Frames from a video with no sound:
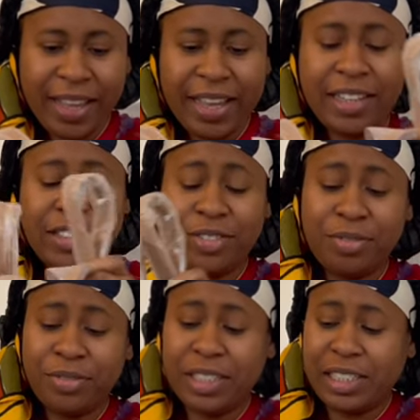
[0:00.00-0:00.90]
It is
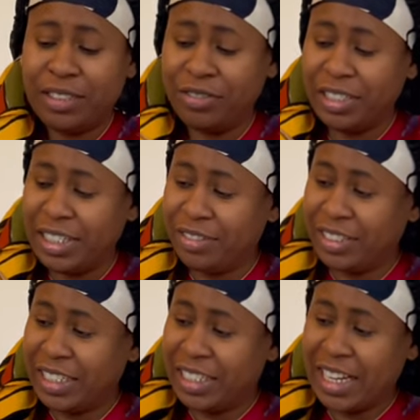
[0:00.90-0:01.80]
really, really,
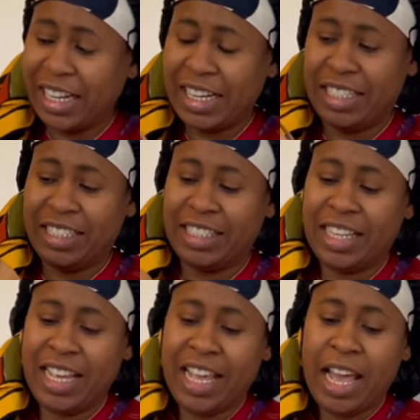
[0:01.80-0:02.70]
really nice.
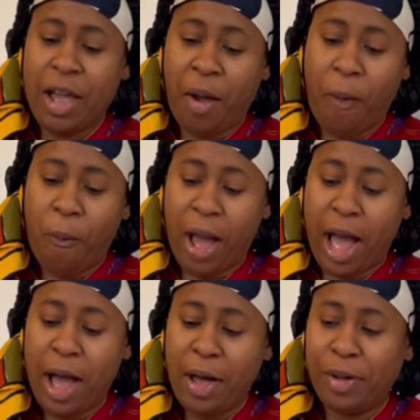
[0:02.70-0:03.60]

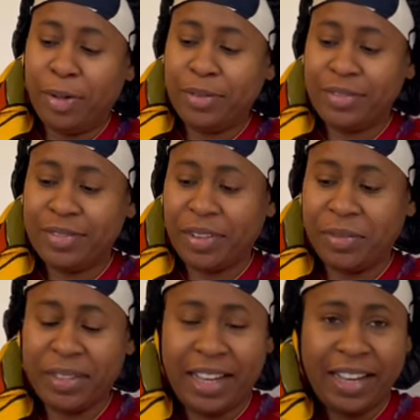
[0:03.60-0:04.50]
Wow.
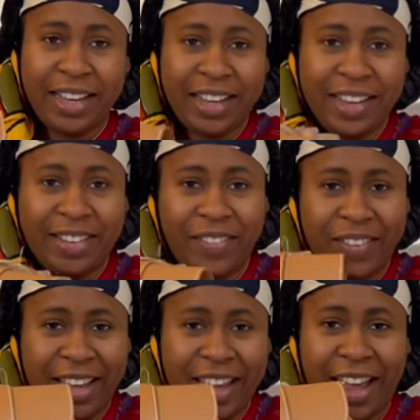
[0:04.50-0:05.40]
Okay.
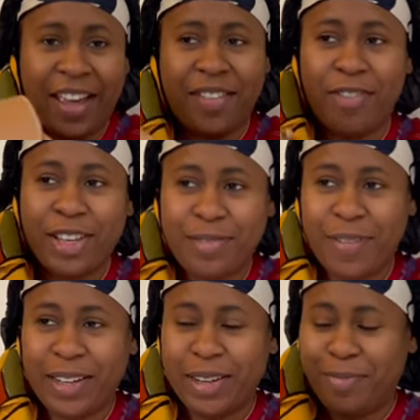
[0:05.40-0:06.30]
Okay. First
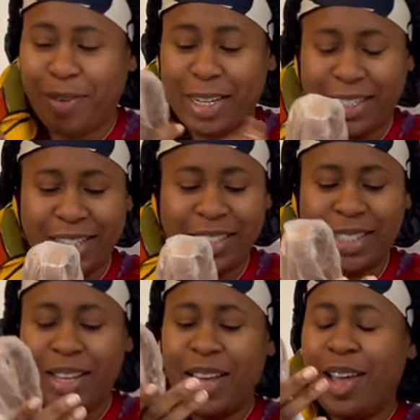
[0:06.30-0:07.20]
birthday present.
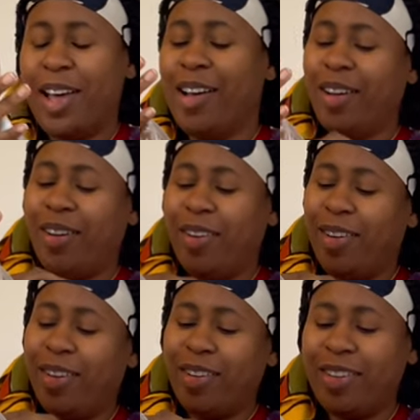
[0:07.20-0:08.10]

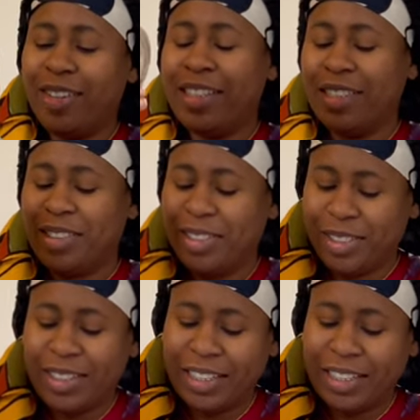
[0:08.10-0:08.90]
Oh, this is so